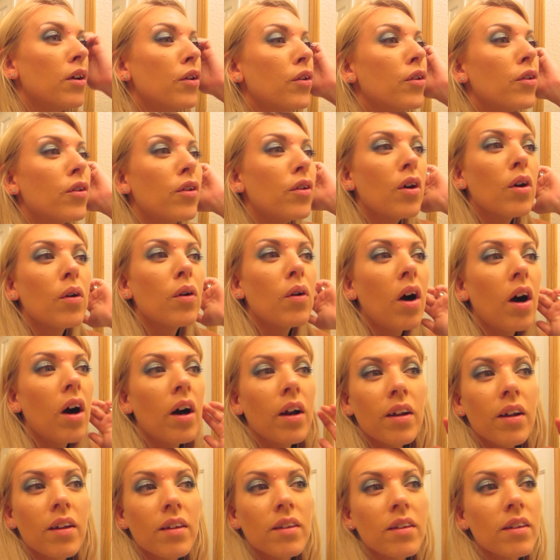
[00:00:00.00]
So
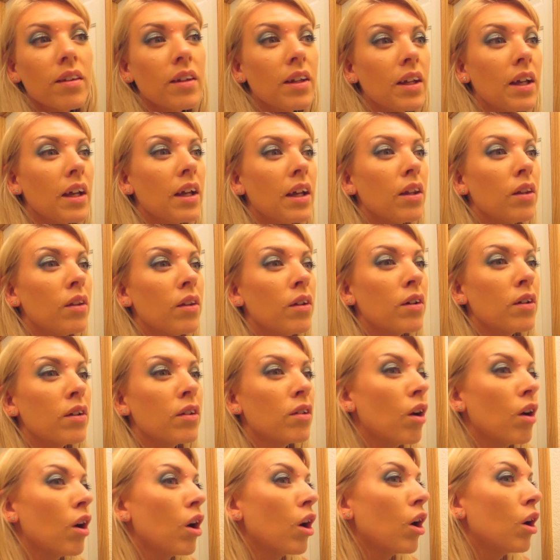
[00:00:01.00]
honestly, it
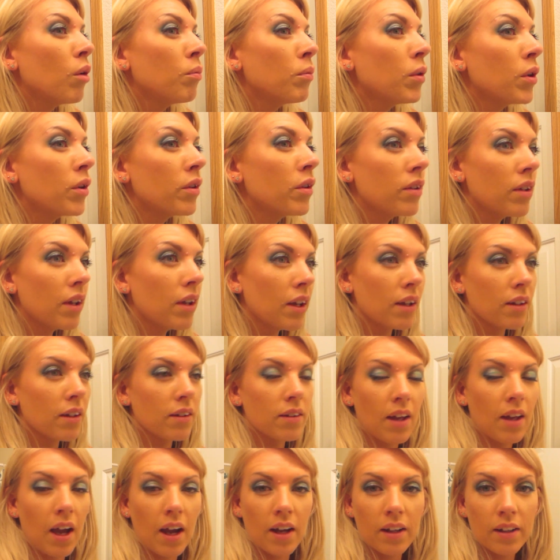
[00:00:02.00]
looks almost
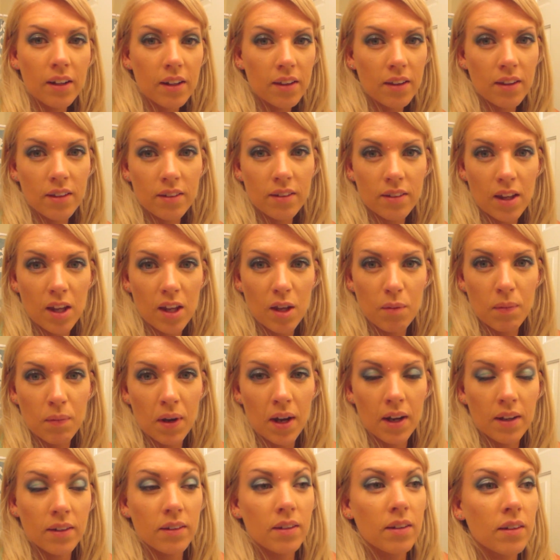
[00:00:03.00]
exactly the same
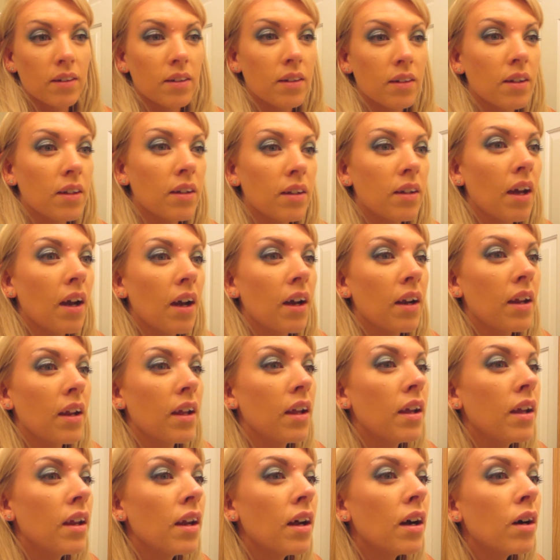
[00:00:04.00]
as it did at
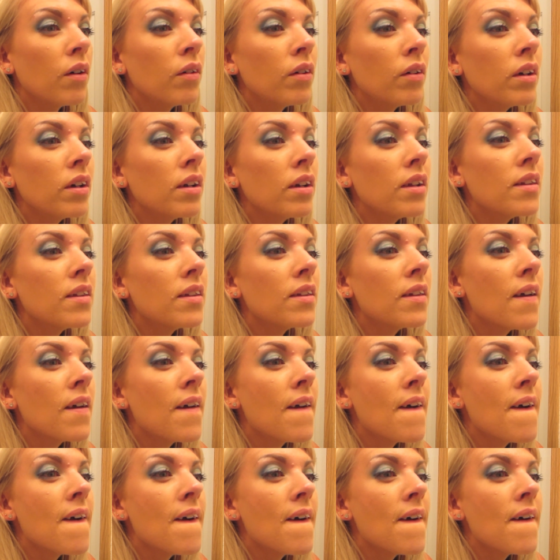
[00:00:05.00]
8 hours.
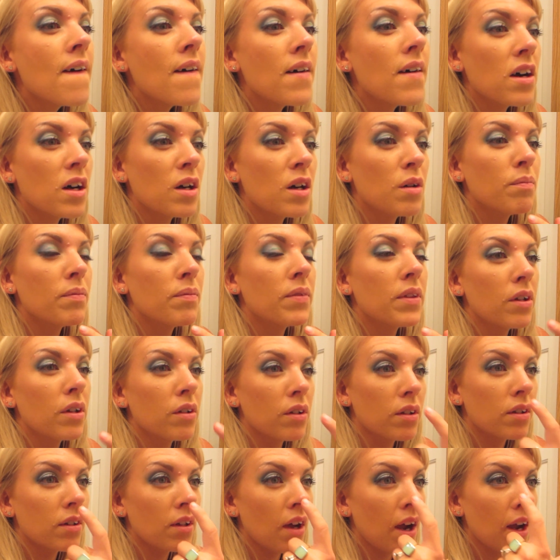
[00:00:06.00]
Um,
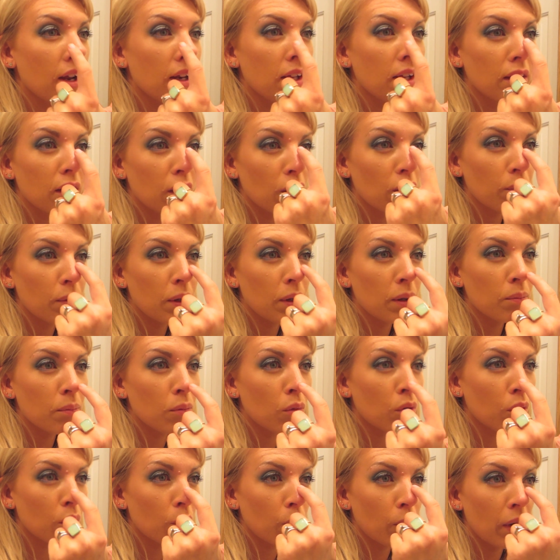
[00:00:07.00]
there's a tiny little bit
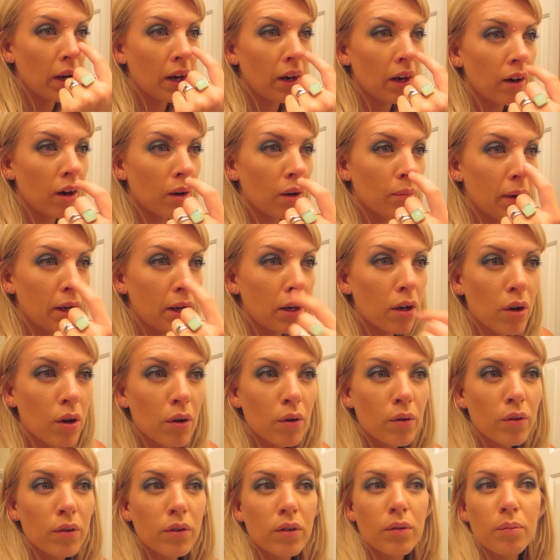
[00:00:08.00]
more wear on my
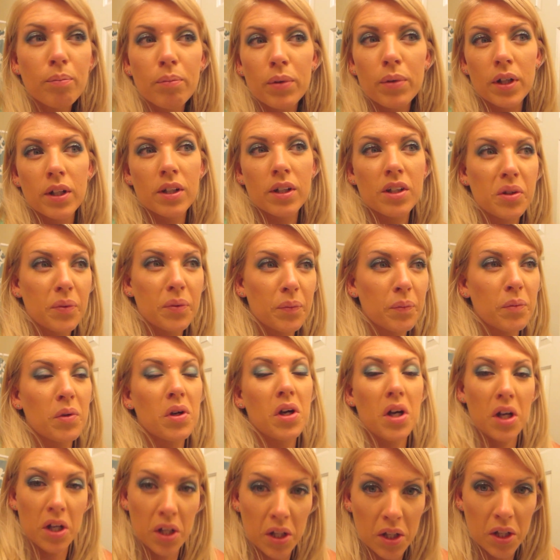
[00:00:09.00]
nose, but
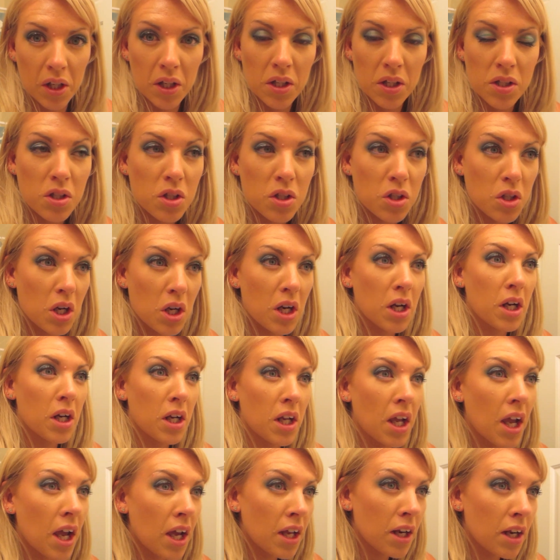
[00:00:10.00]
I kissed Jay
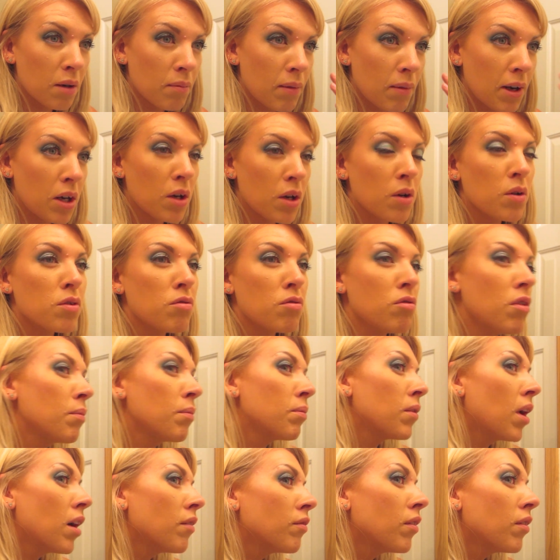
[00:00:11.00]
again and my nose
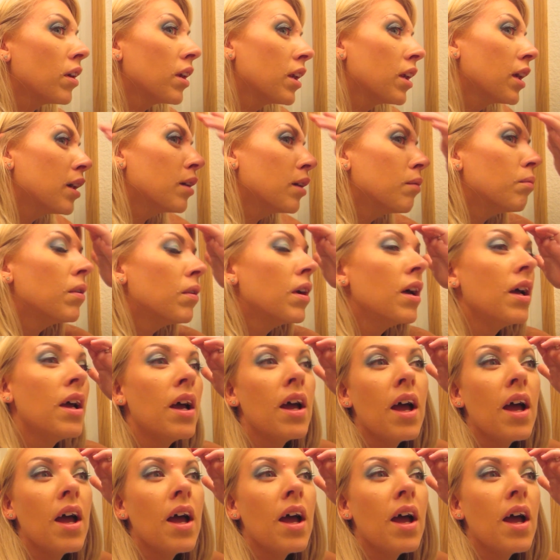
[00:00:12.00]
rubbed off on him.